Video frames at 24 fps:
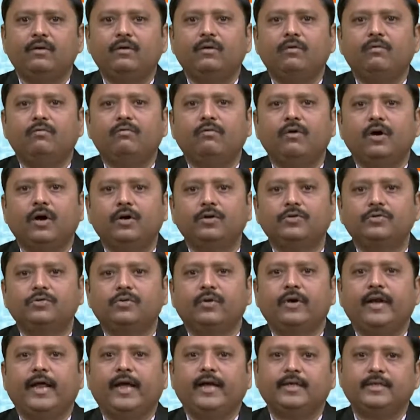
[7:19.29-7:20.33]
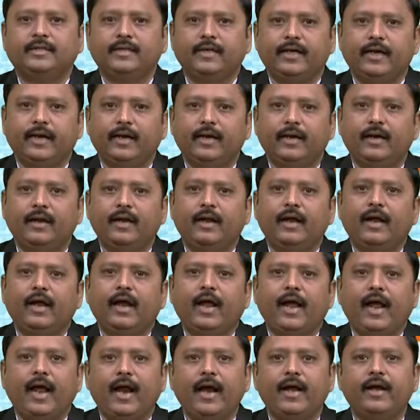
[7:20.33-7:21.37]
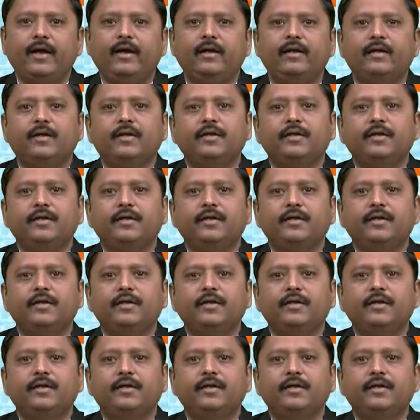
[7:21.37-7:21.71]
works on Excel and